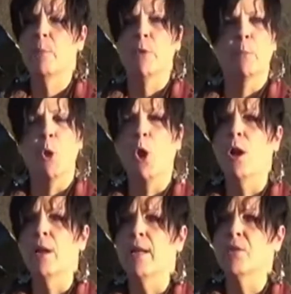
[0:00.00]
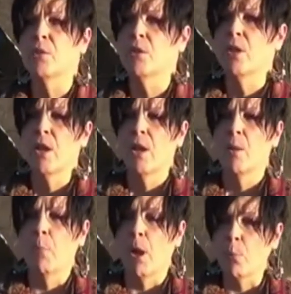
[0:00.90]
Bill Bogardus,
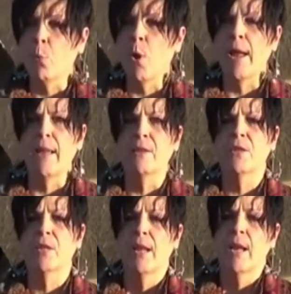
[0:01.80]
Bob Wright,